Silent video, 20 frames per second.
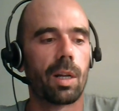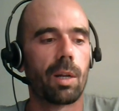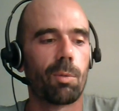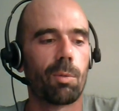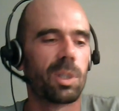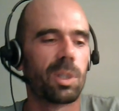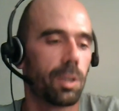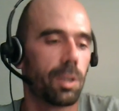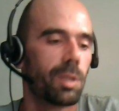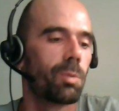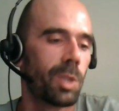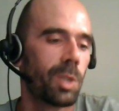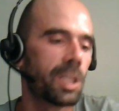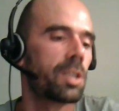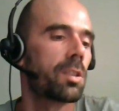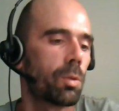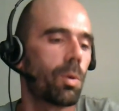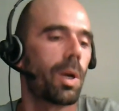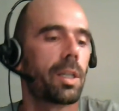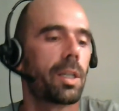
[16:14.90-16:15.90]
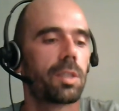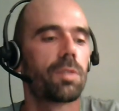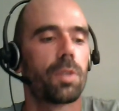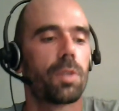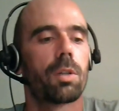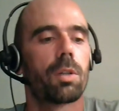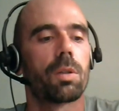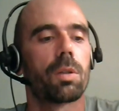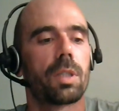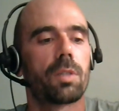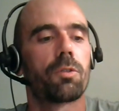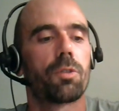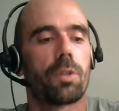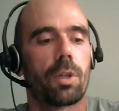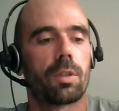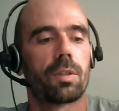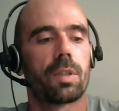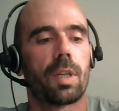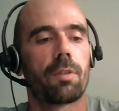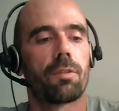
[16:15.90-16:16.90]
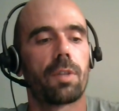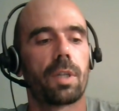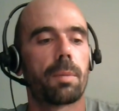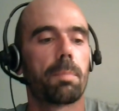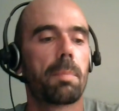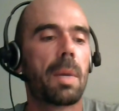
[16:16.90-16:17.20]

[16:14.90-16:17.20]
which is quite difficult in France, I think.